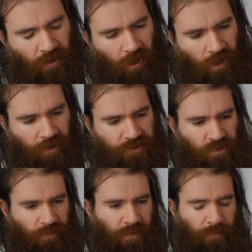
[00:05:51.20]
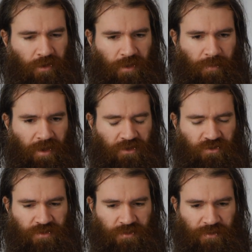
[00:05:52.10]
Oh, it's talking about the body pack
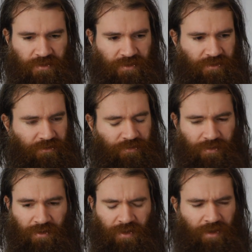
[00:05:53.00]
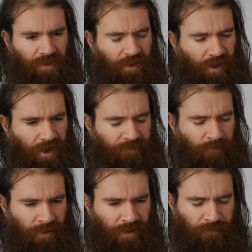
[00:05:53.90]
transmitter. Yeah, I
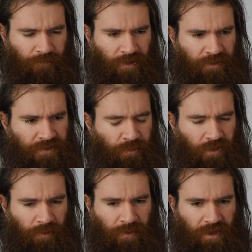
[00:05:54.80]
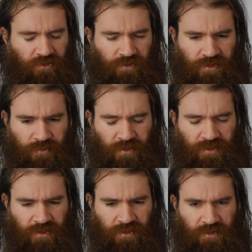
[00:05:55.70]
haven't been able to find these body pack
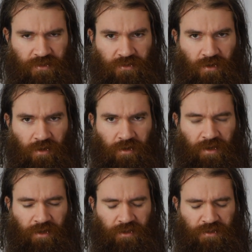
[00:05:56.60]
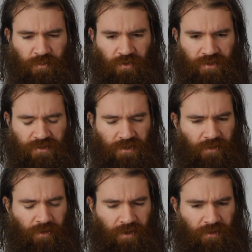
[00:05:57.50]
transmitters on AliExpress. I need to
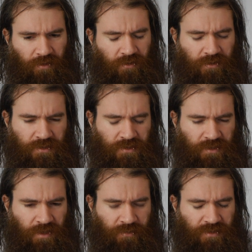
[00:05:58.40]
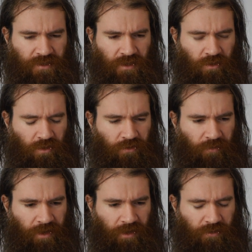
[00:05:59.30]
have like another deep dig look
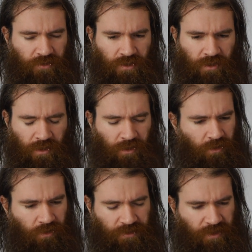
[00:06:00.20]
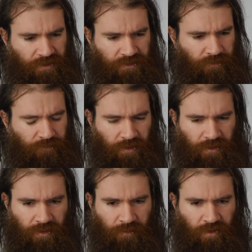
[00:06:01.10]
around because I can't seem to
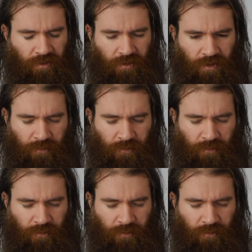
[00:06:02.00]
find the body.